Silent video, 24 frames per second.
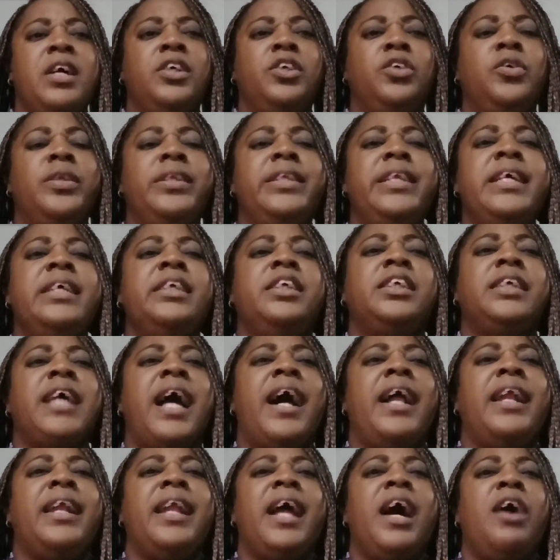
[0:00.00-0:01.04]
So this
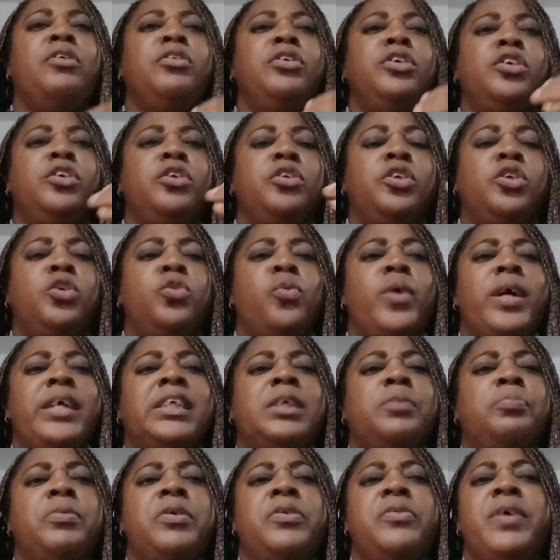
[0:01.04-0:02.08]
allows you to
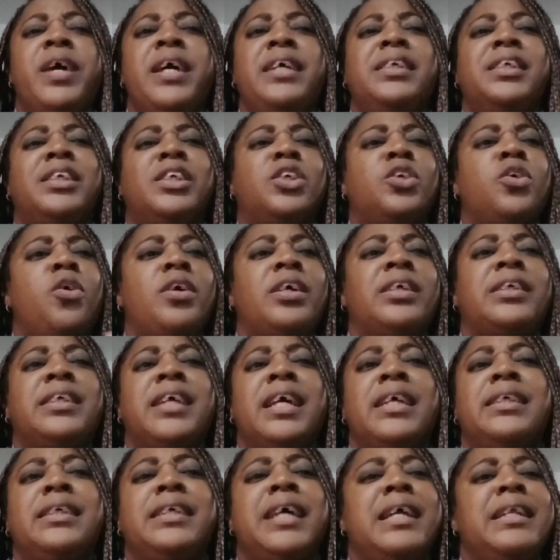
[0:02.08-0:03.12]
experience
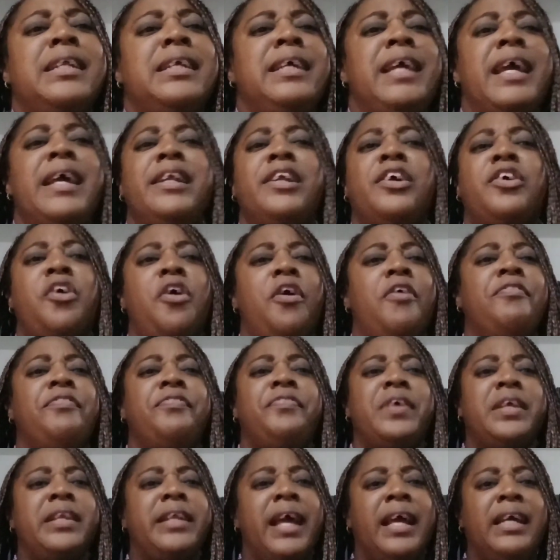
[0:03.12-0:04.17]
success and gain
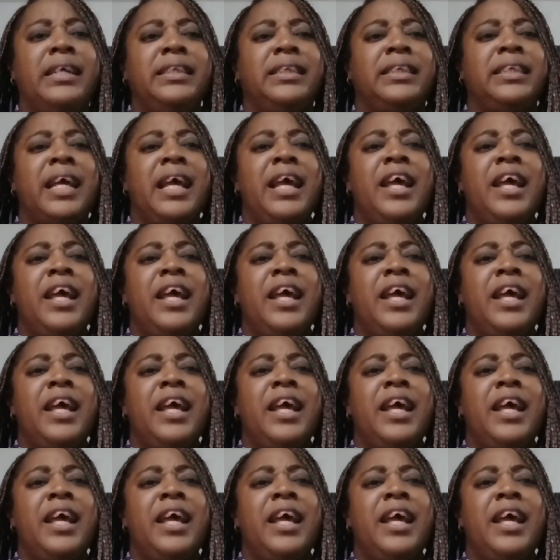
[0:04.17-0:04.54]
confidence.